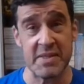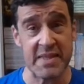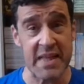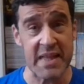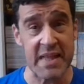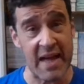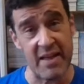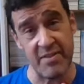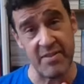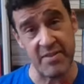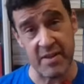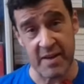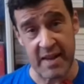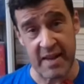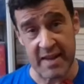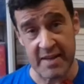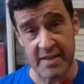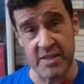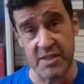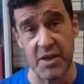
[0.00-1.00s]
that
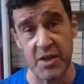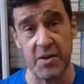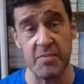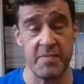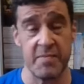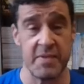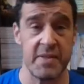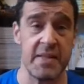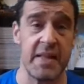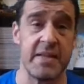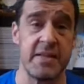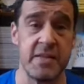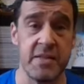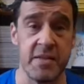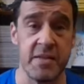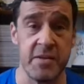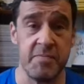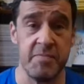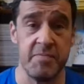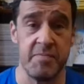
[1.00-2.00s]
led
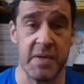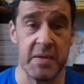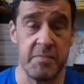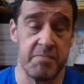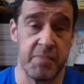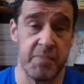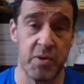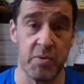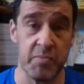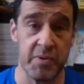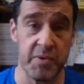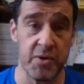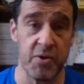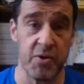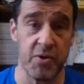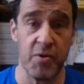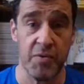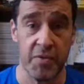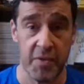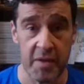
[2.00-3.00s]
to me becoming an
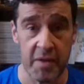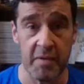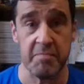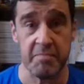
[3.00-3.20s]
author.